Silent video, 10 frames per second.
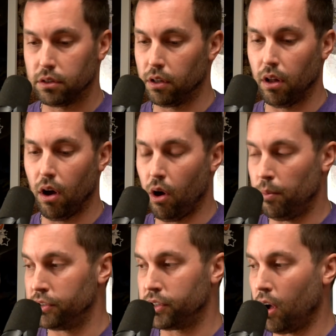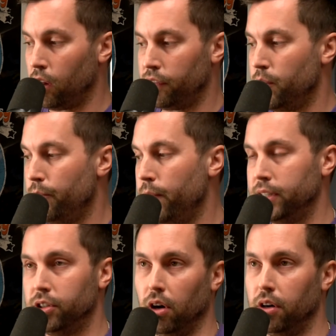Almost all of the
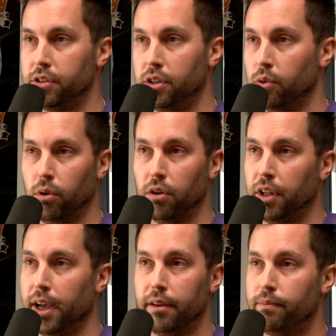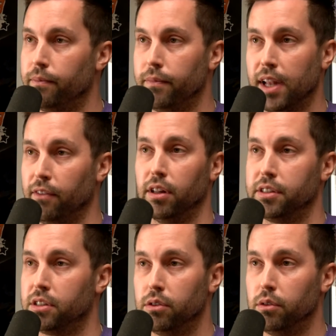major artists in the world I never
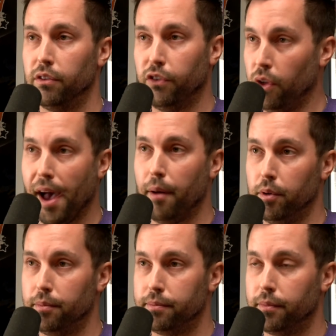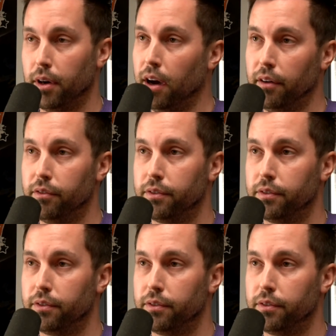listened to the full album of.